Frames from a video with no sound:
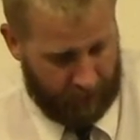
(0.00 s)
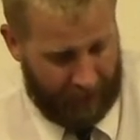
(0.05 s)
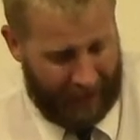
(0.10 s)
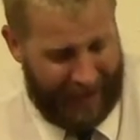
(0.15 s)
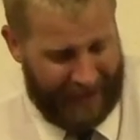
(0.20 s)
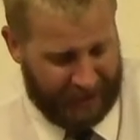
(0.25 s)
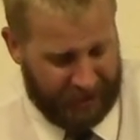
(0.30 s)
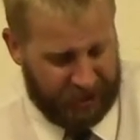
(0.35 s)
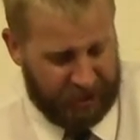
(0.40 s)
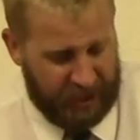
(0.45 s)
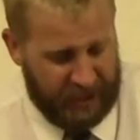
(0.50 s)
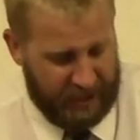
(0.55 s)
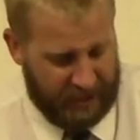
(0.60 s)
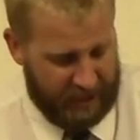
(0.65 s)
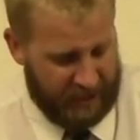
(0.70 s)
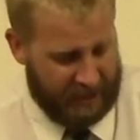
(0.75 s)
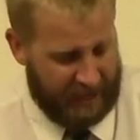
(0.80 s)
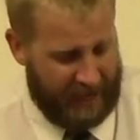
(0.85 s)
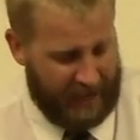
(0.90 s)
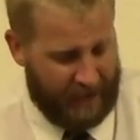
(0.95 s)
As
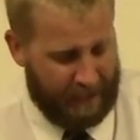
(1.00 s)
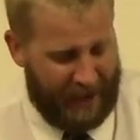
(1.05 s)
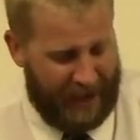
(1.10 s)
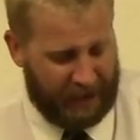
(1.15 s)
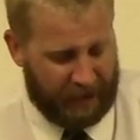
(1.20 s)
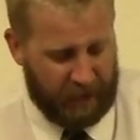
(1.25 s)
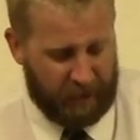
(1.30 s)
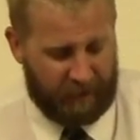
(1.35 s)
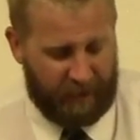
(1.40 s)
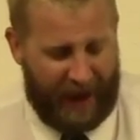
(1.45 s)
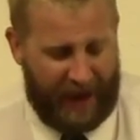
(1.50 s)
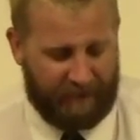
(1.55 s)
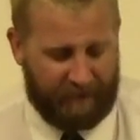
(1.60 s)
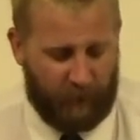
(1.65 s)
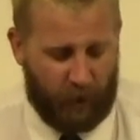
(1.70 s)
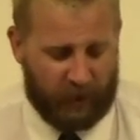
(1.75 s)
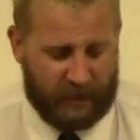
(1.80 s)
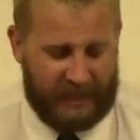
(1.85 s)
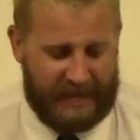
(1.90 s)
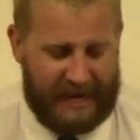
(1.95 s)
Jesus said in Matthew 5,
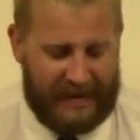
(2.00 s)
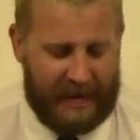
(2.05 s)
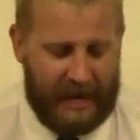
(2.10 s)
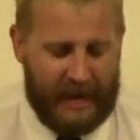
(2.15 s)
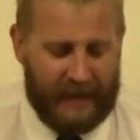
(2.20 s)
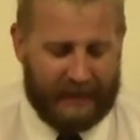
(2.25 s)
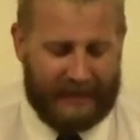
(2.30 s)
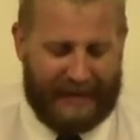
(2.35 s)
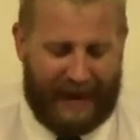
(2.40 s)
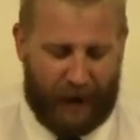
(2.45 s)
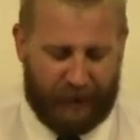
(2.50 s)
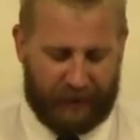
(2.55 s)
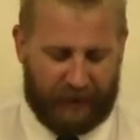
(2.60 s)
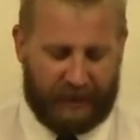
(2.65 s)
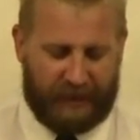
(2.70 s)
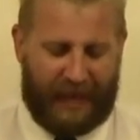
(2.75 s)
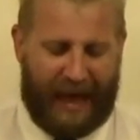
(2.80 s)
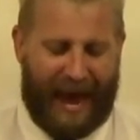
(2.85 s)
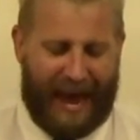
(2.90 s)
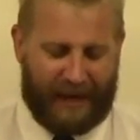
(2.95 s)
14, Ye are the
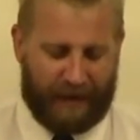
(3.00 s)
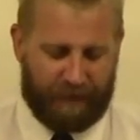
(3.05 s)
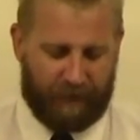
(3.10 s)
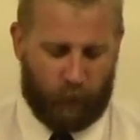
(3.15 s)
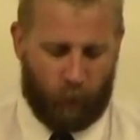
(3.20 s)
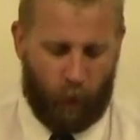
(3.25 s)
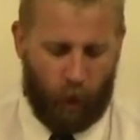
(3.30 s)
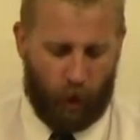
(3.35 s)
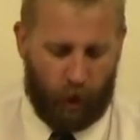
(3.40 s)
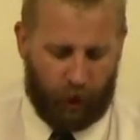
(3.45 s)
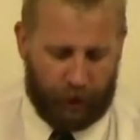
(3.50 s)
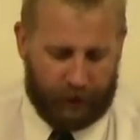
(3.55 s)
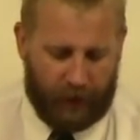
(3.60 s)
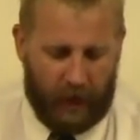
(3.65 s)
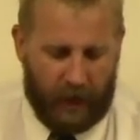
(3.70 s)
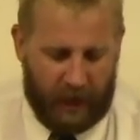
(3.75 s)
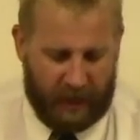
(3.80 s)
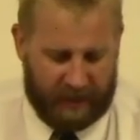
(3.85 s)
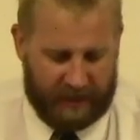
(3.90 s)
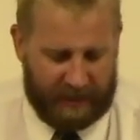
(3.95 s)
light of the world.
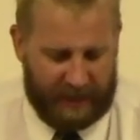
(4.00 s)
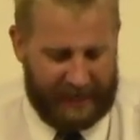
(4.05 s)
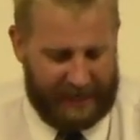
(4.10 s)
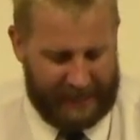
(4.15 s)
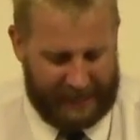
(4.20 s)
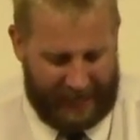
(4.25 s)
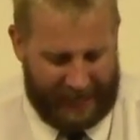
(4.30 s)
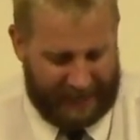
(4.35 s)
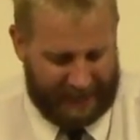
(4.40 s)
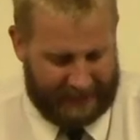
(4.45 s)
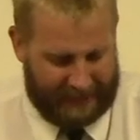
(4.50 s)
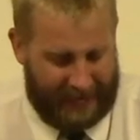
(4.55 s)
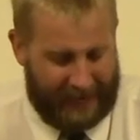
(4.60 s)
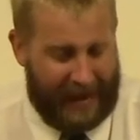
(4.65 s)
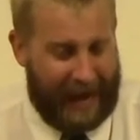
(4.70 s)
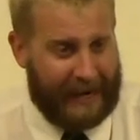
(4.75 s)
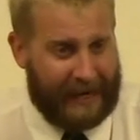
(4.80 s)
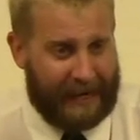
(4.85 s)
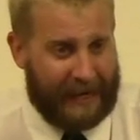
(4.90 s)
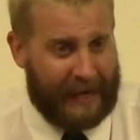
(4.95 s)
A city that is set
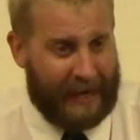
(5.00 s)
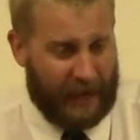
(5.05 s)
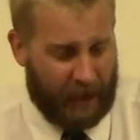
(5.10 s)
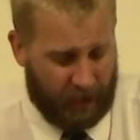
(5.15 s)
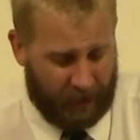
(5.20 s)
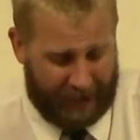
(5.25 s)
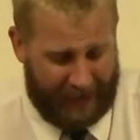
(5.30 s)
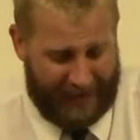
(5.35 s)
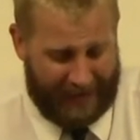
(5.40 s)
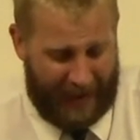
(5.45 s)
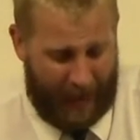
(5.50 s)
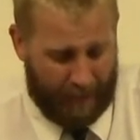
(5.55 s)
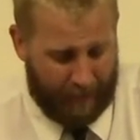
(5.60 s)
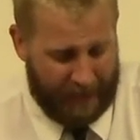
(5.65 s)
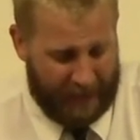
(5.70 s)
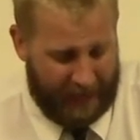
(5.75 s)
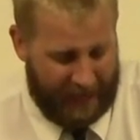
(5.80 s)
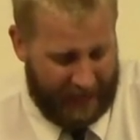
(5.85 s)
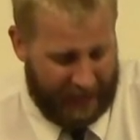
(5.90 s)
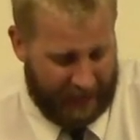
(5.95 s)
on an hill cannot
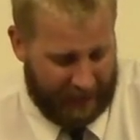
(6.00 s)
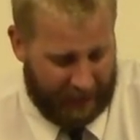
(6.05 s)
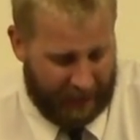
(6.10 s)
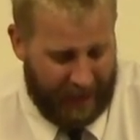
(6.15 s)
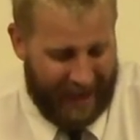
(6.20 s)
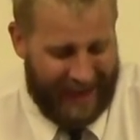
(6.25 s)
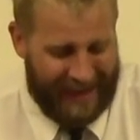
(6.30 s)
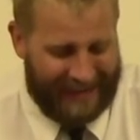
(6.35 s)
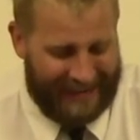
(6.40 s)
be hid.